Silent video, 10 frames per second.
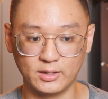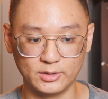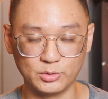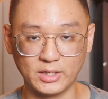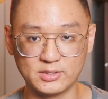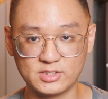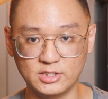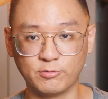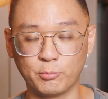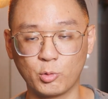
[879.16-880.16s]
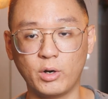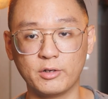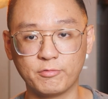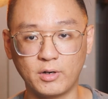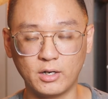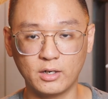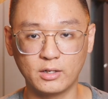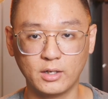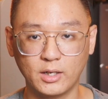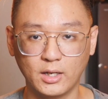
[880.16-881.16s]
you can see from quite far.
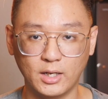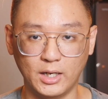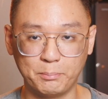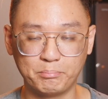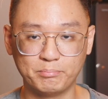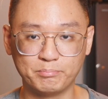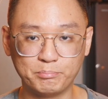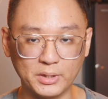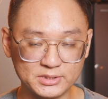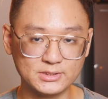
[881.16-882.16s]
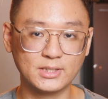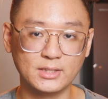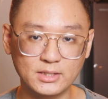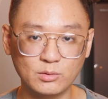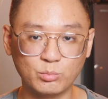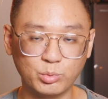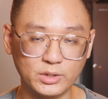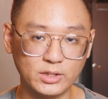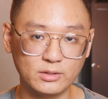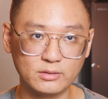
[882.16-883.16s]
I personally
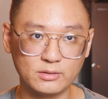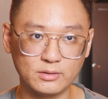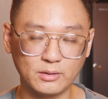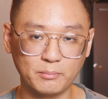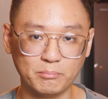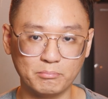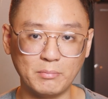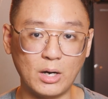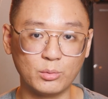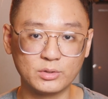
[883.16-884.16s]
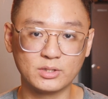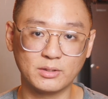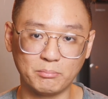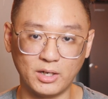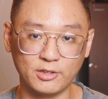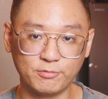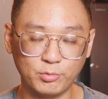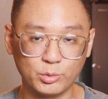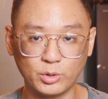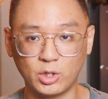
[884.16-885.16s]
wouldn't mount my
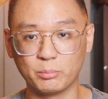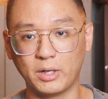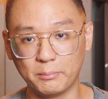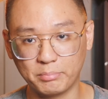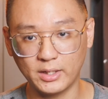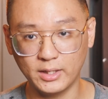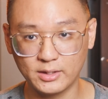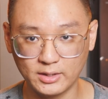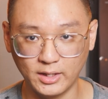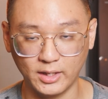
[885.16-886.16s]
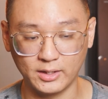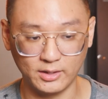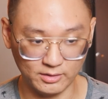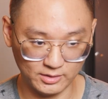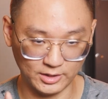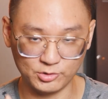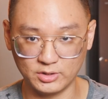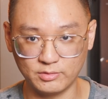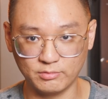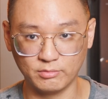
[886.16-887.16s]
phone on my bike and then
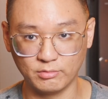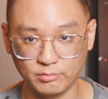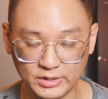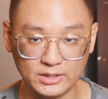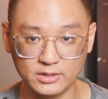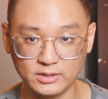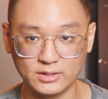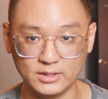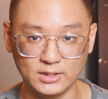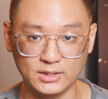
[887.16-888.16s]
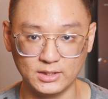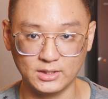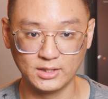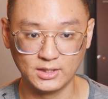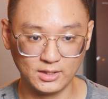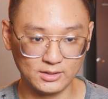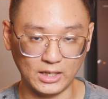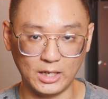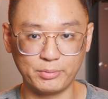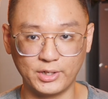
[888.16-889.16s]
actually read the
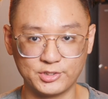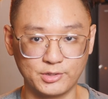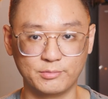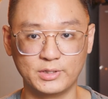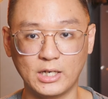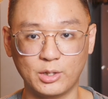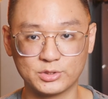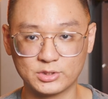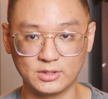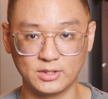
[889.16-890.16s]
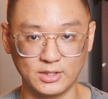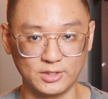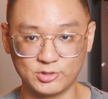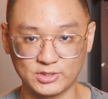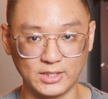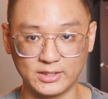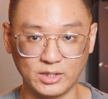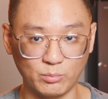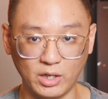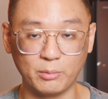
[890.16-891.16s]
tire pressure readouts just like
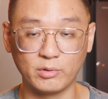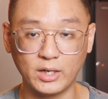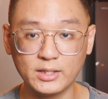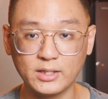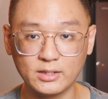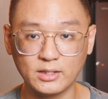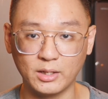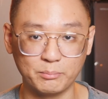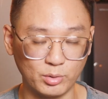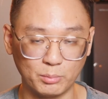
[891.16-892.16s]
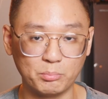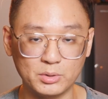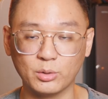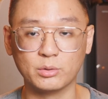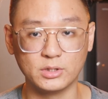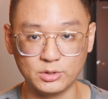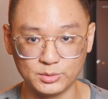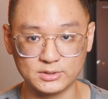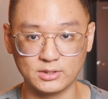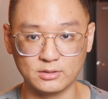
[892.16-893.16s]
that while I'm riding. I probably only
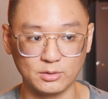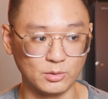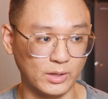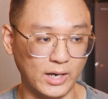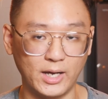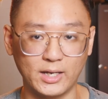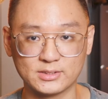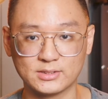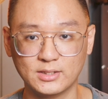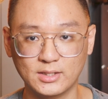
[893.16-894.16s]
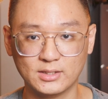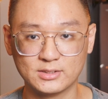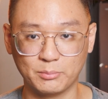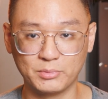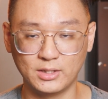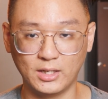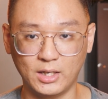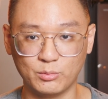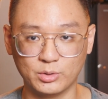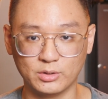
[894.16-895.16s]
use it, as something I
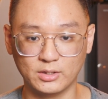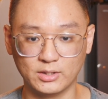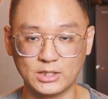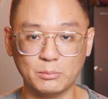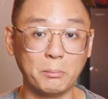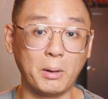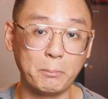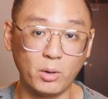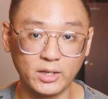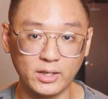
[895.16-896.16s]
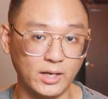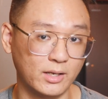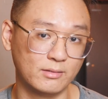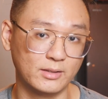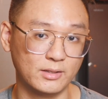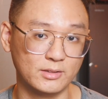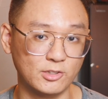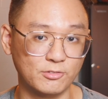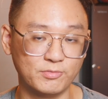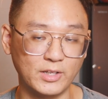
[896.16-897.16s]
would keep in my pocket, and then
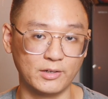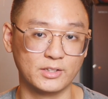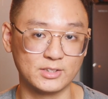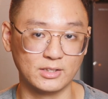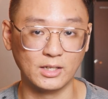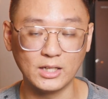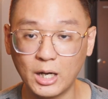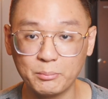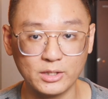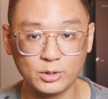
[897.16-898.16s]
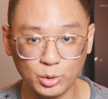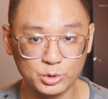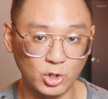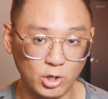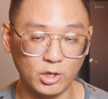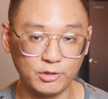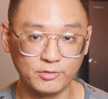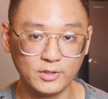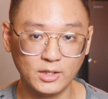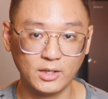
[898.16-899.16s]
if there is an alarm that goes off,
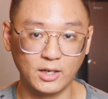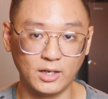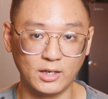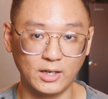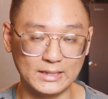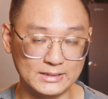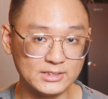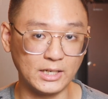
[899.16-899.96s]
at least